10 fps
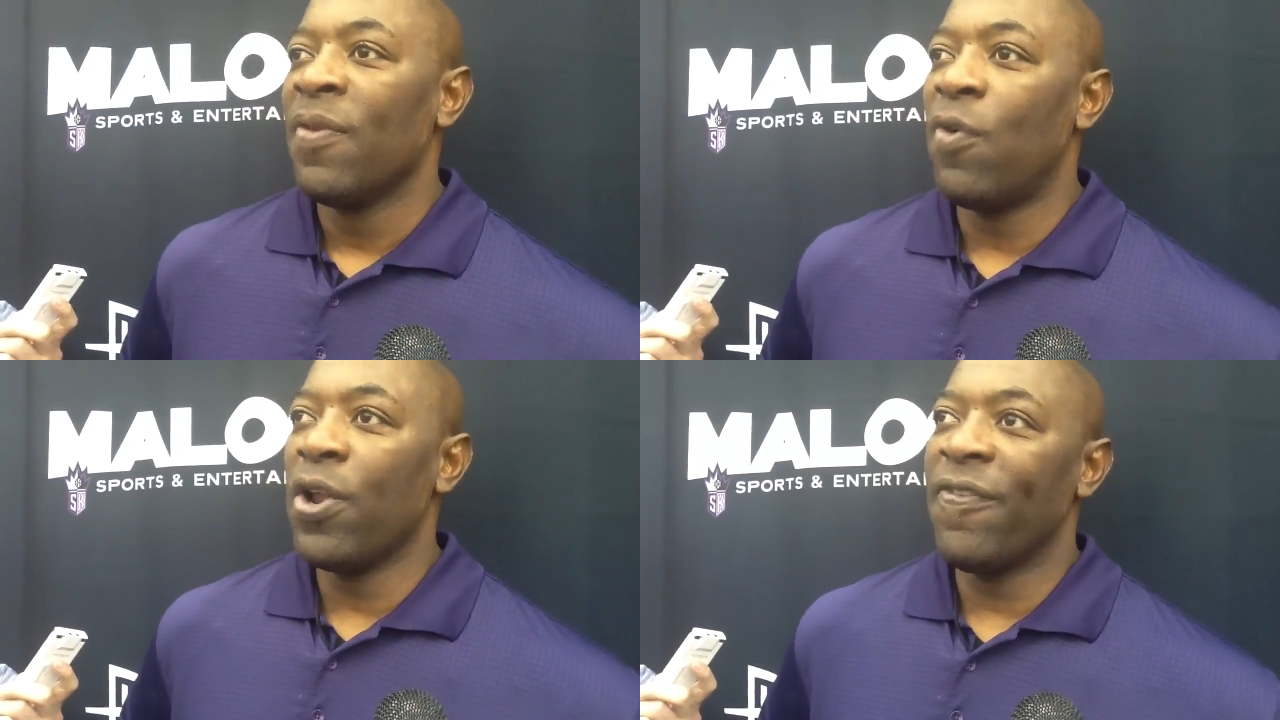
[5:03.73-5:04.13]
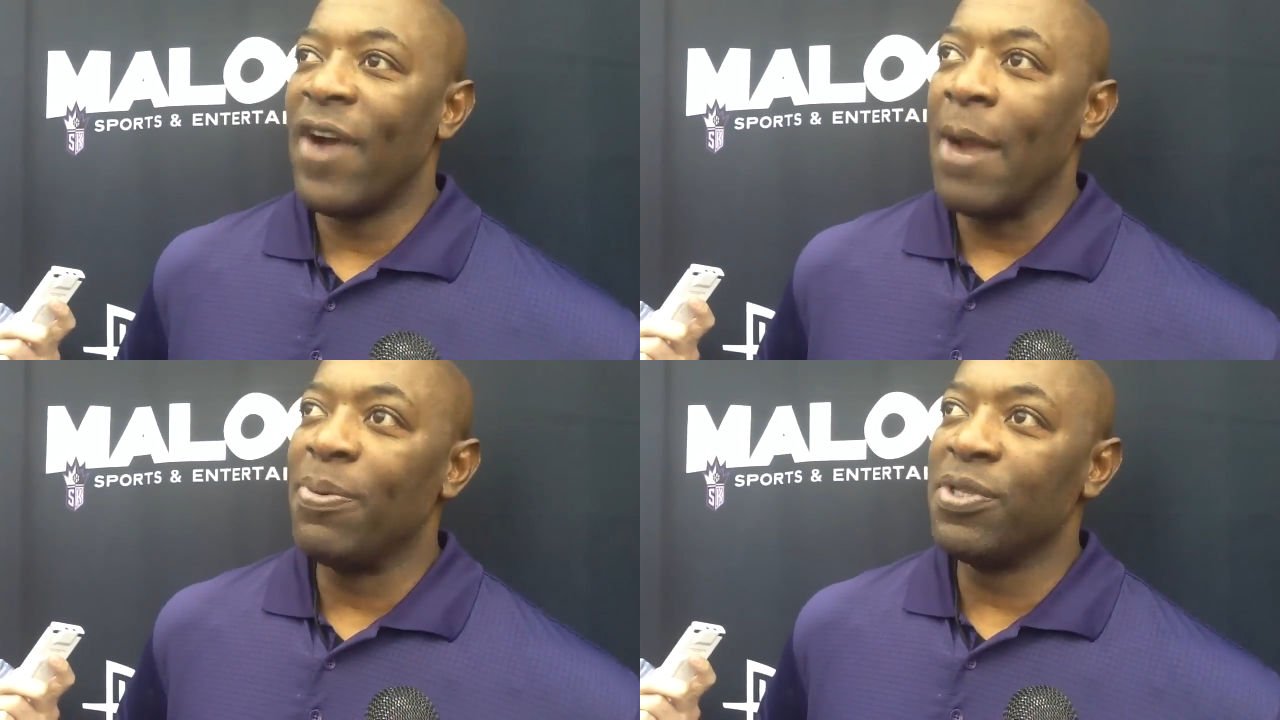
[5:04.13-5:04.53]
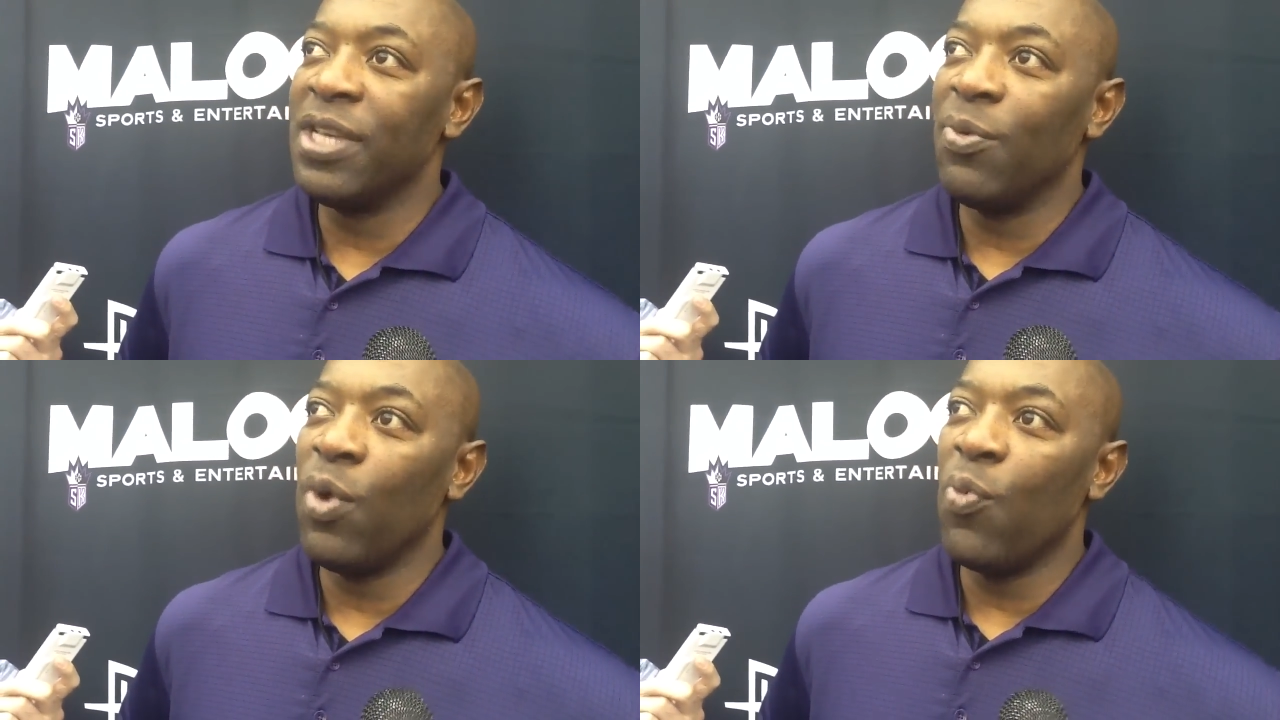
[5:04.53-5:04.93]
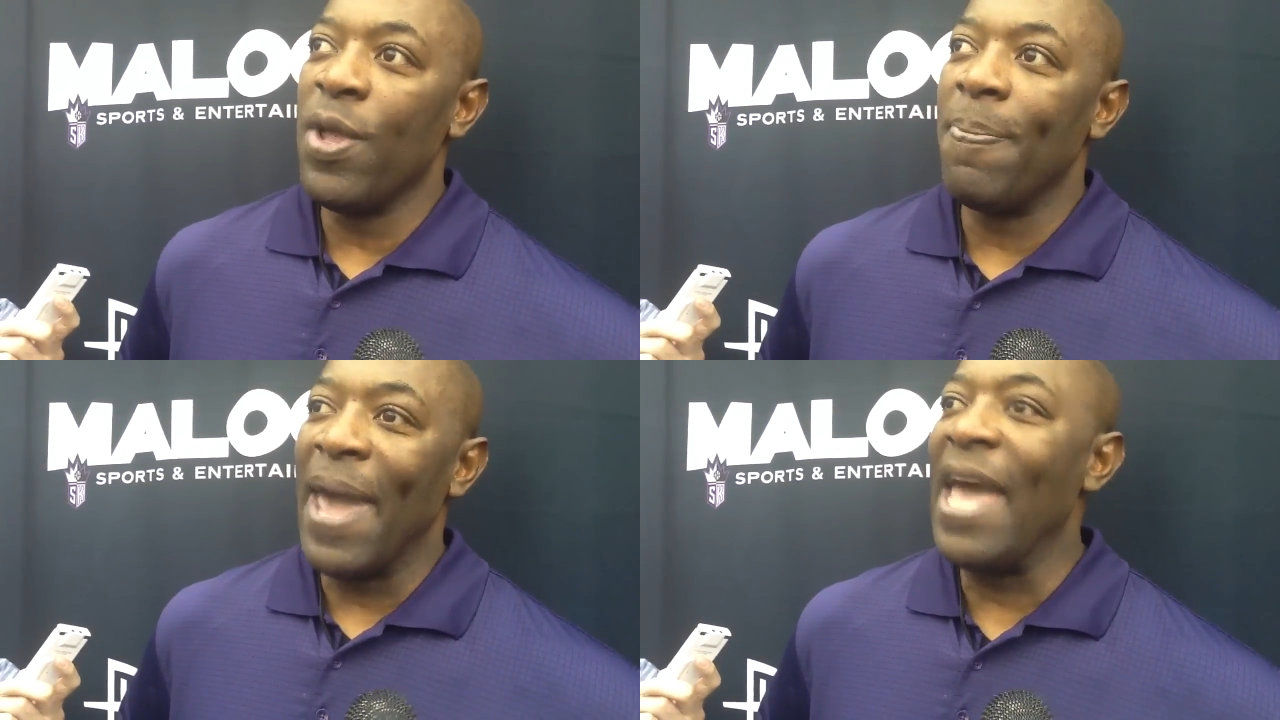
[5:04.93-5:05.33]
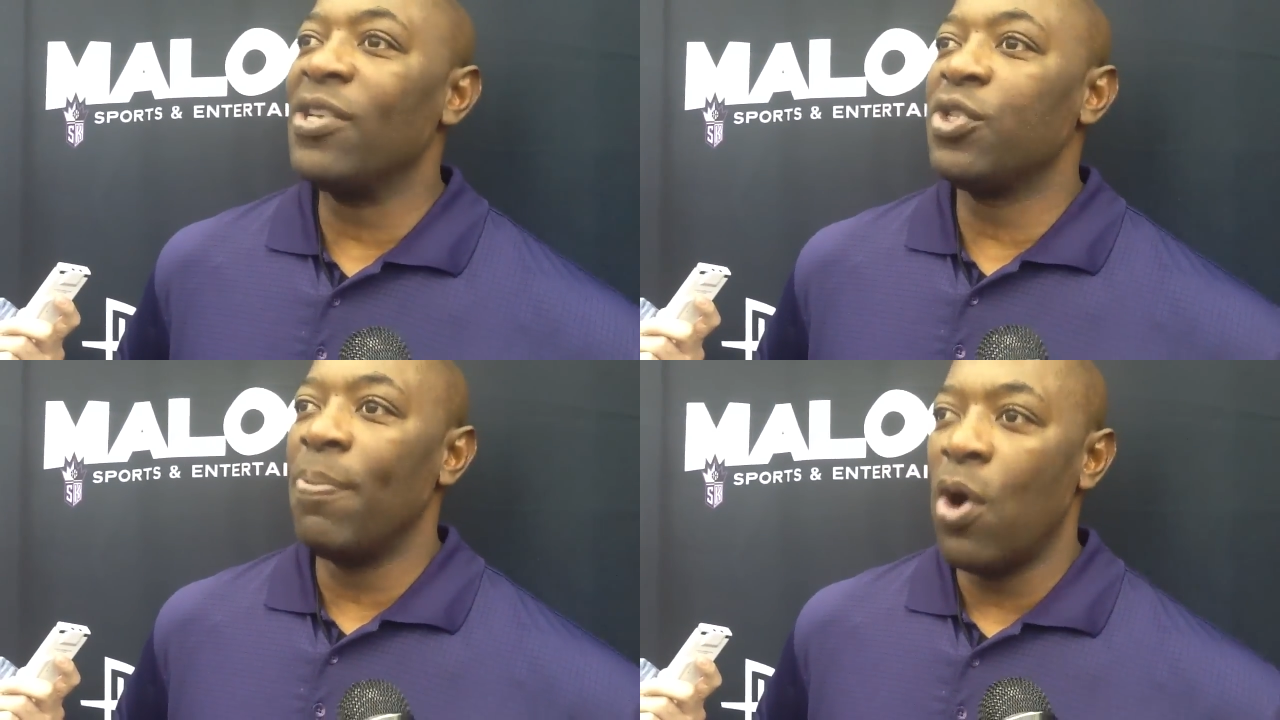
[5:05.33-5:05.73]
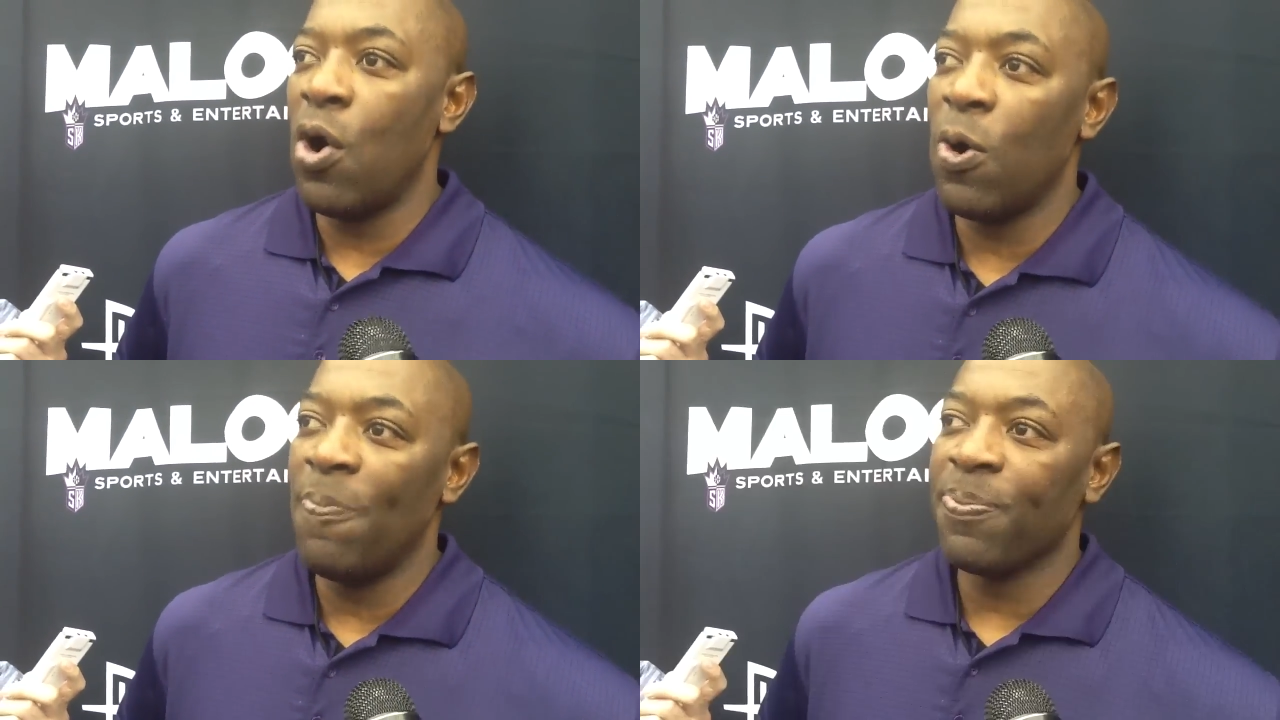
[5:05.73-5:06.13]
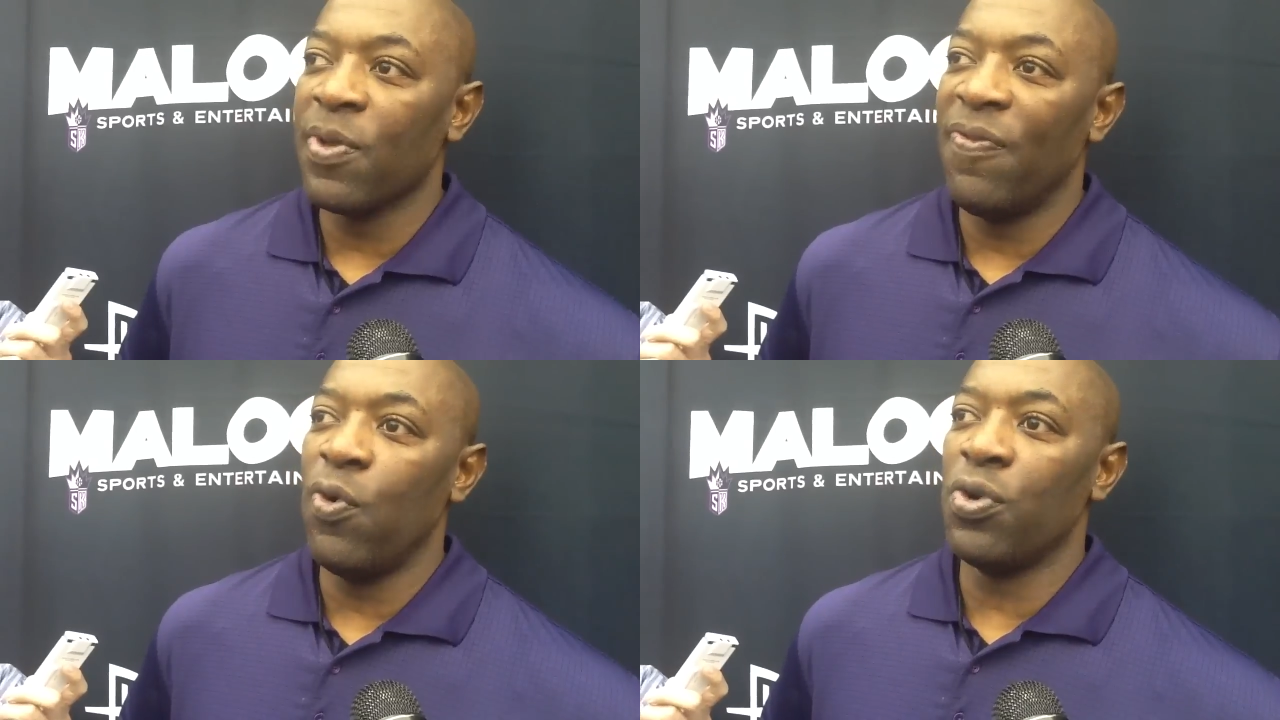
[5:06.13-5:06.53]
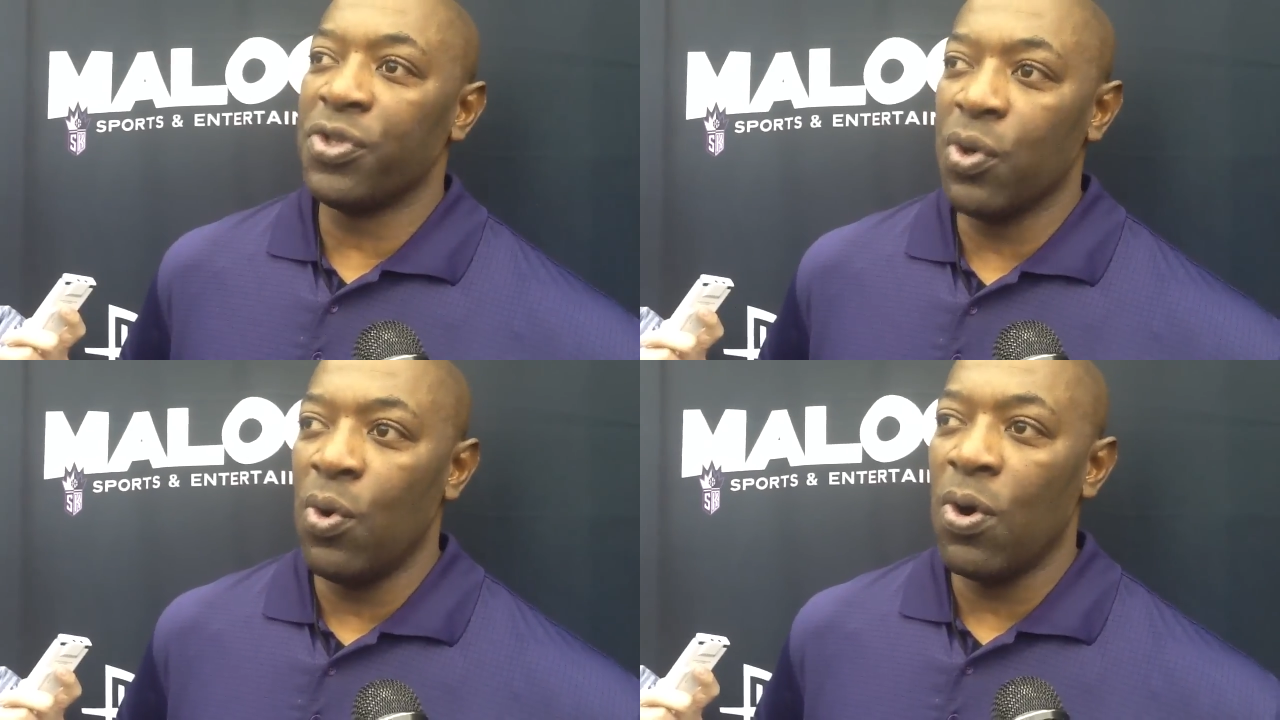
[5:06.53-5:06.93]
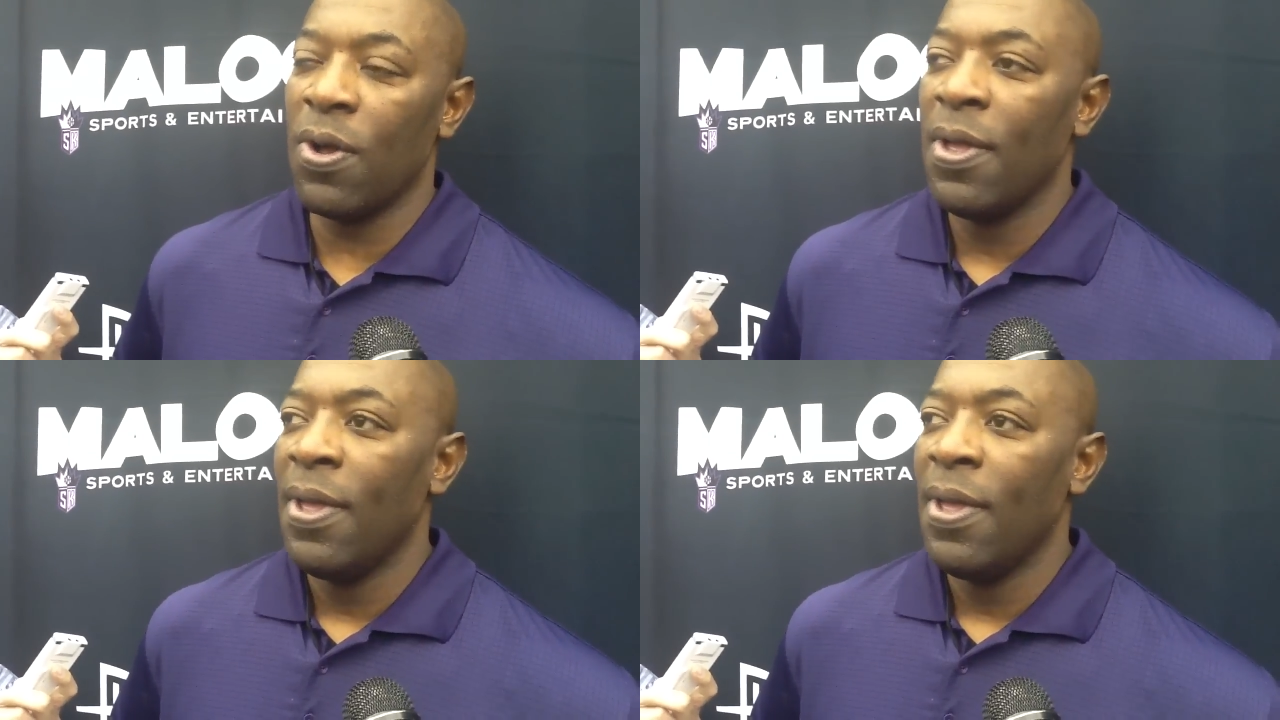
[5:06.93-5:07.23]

45% when we passed the ball for a score,